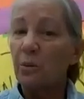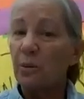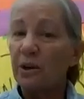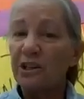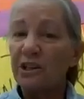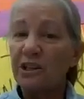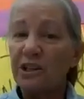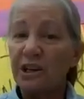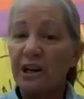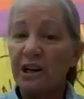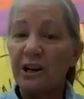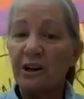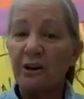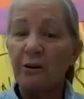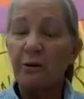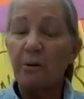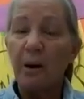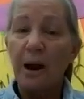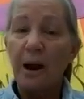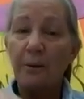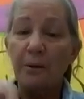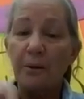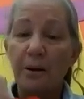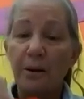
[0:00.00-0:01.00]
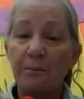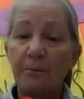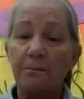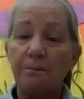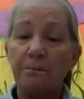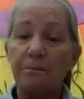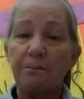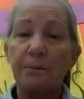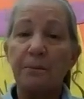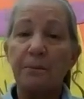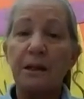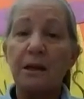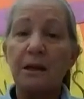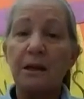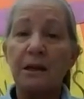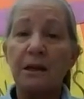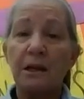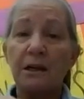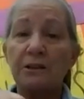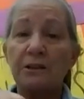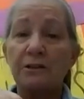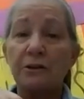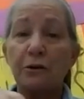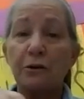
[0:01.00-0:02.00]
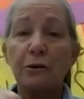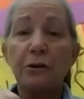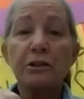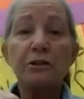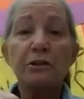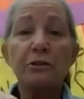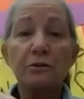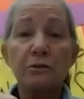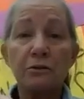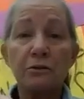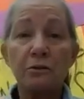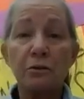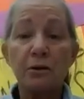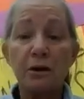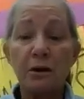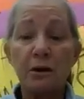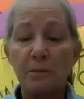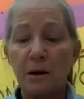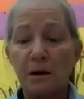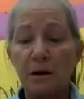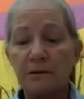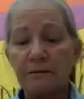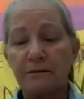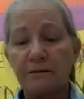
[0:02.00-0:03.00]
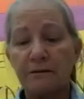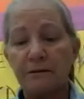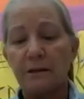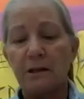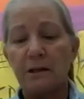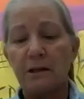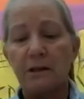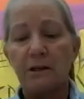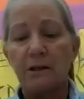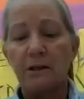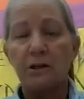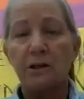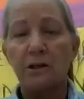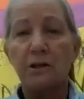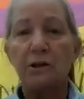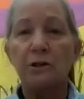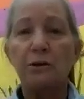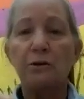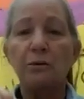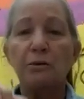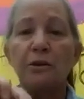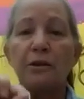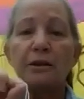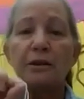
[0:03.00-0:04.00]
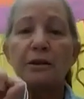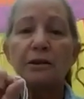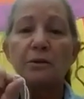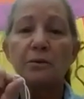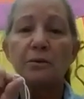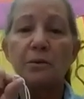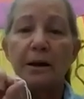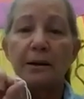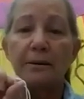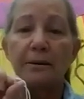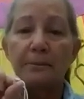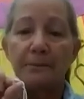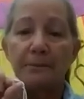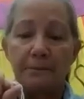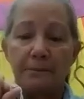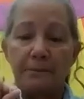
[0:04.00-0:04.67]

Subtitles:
reach in and grab it because the crystals will come off. You can do it this way.